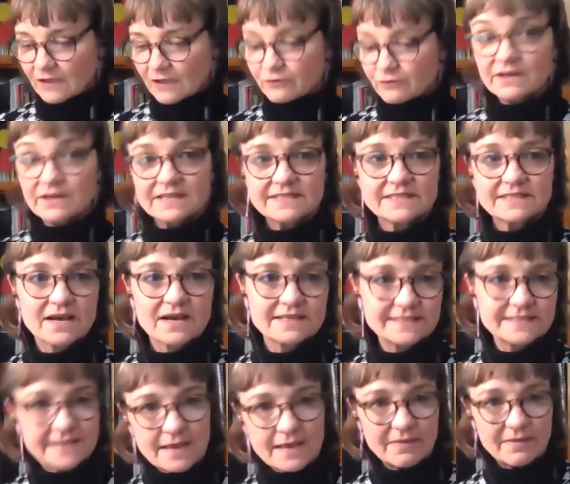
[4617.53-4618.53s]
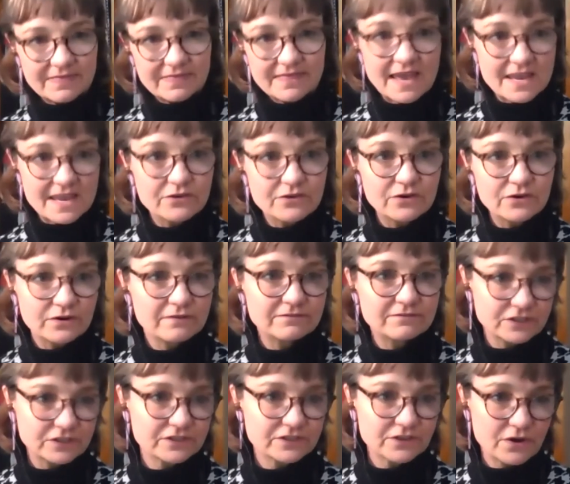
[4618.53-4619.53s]
criticised, yeah, but they could have
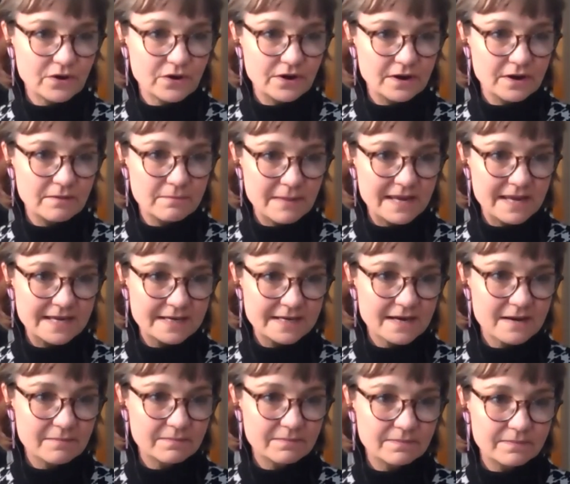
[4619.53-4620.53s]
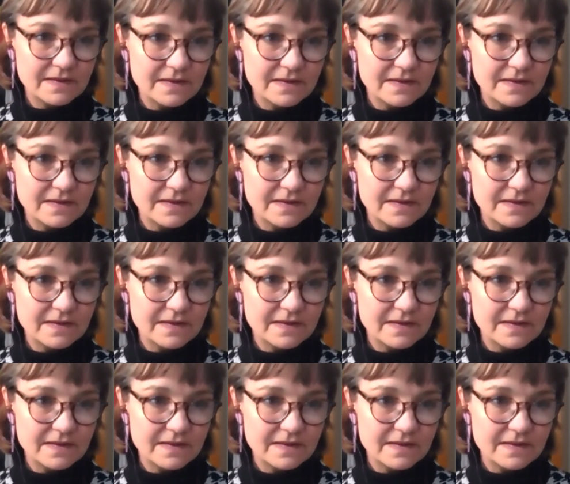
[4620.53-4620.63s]
just gone and made up